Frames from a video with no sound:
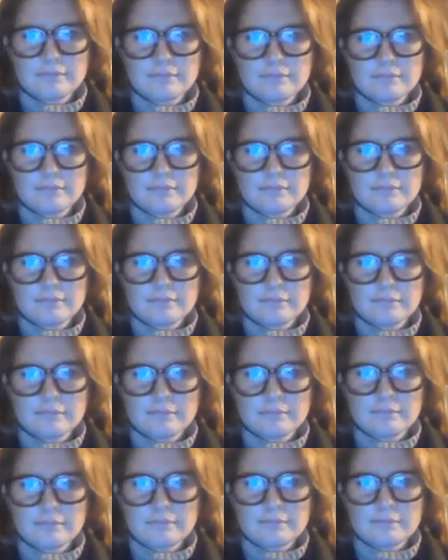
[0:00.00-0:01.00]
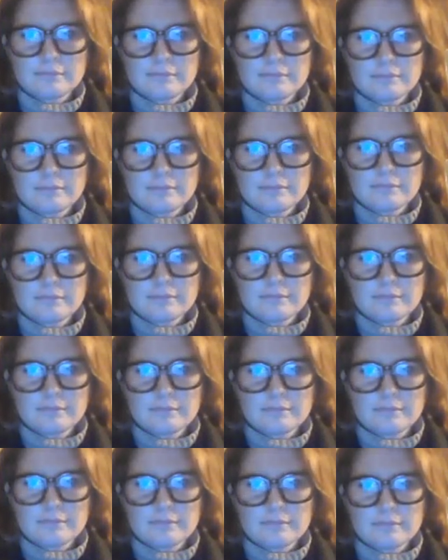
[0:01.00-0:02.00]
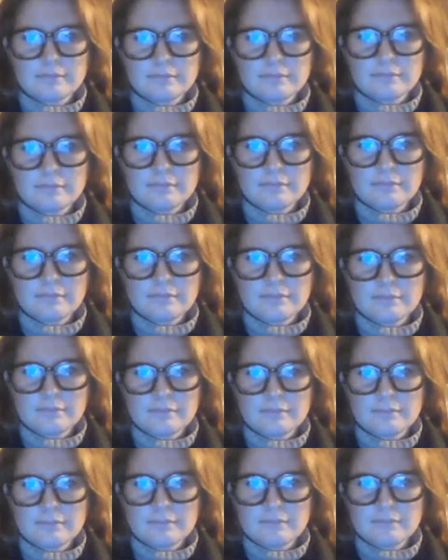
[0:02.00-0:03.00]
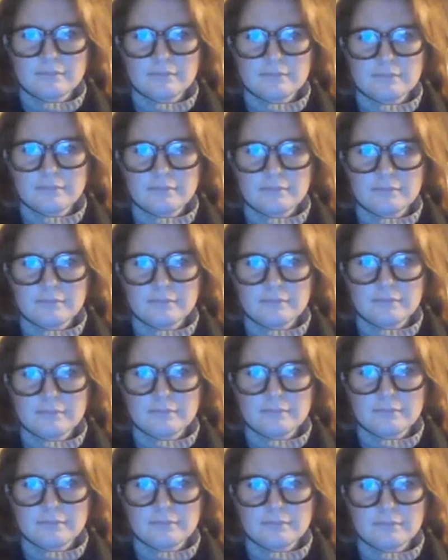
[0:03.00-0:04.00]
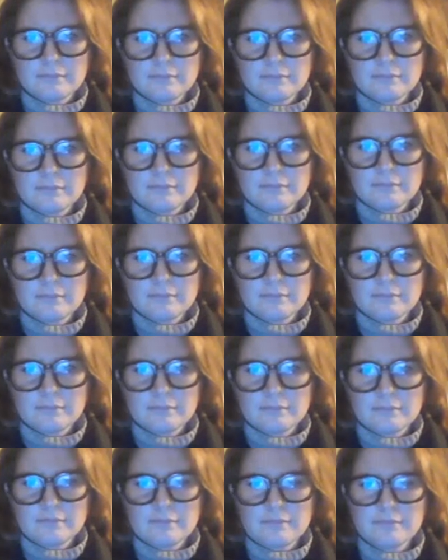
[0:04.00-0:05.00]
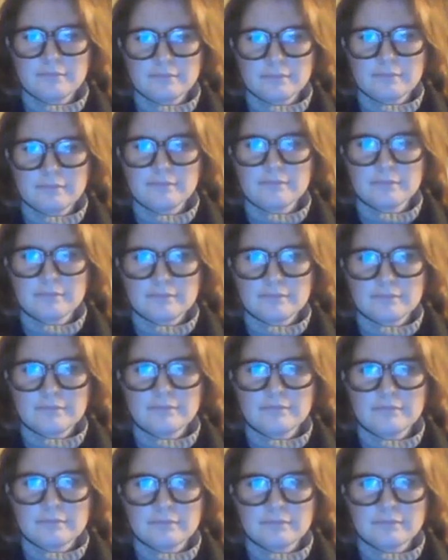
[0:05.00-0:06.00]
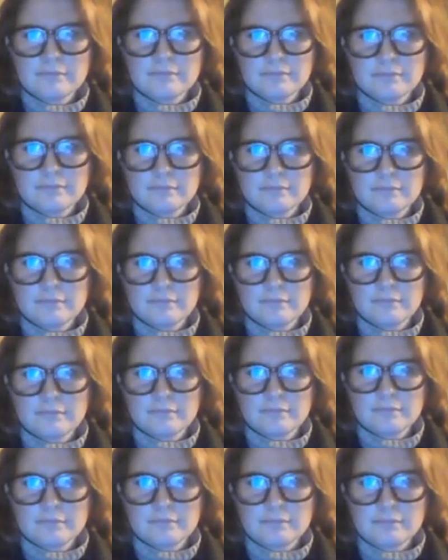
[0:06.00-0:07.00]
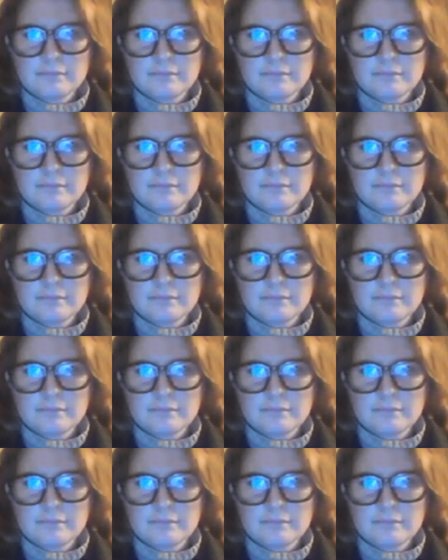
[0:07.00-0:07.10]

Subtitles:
No words are spoken by the person on screen.